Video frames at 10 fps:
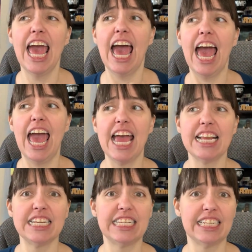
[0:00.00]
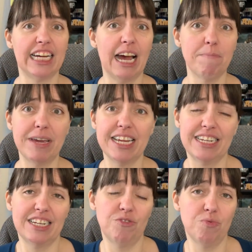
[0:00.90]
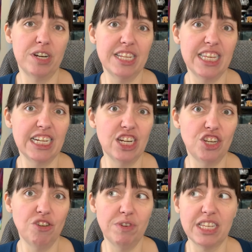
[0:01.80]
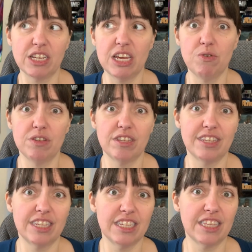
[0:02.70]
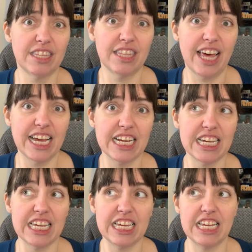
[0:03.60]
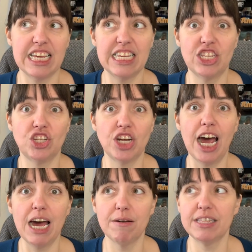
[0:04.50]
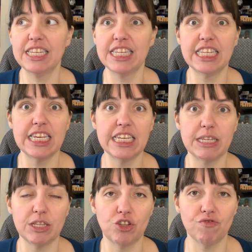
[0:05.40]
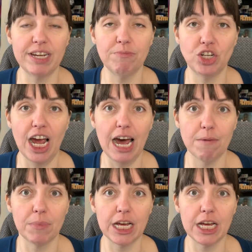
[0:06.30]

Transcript: And I mean, what is he gonna do? He's like, his job, this is his dream job.